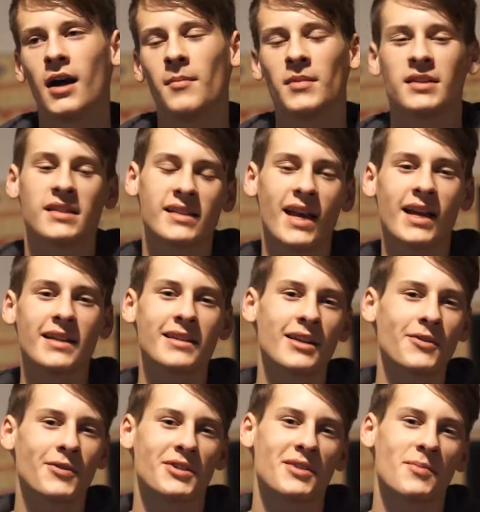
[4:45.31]
It's not as good
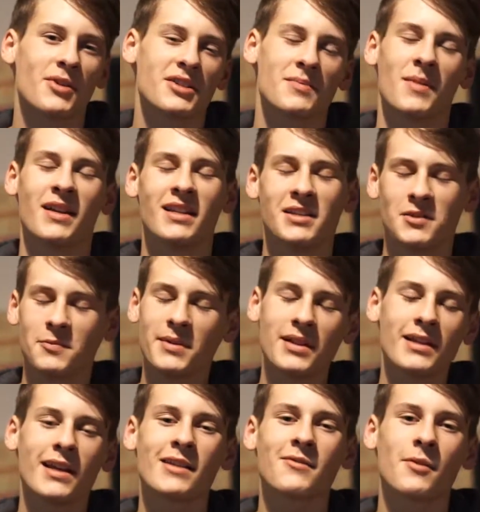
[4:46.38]
for sports, but it's
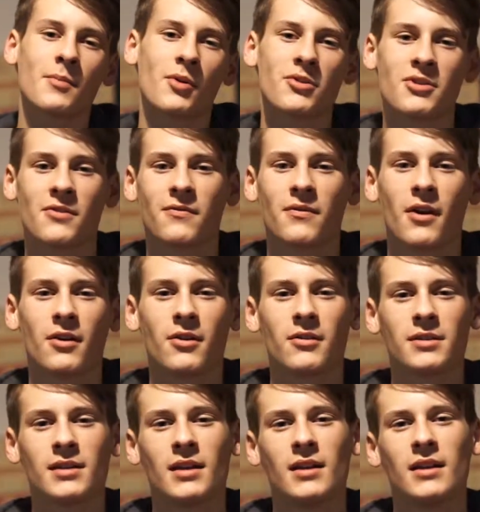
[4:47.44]
really nice for portrait
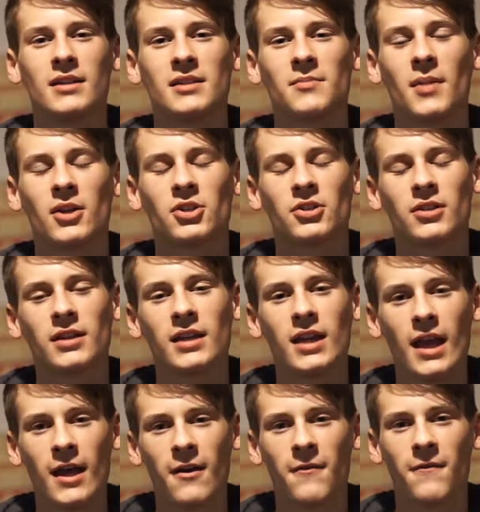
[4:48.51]
photos,
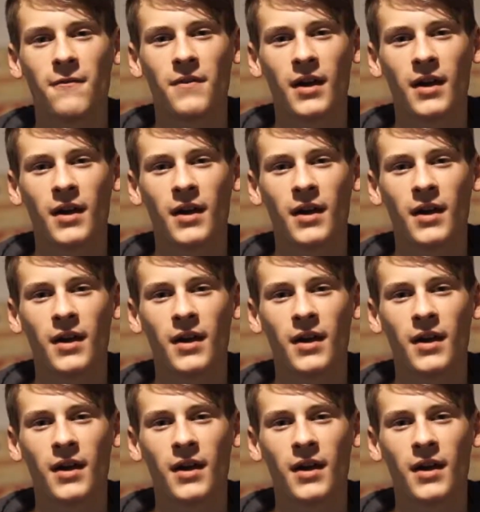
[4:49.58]
especially if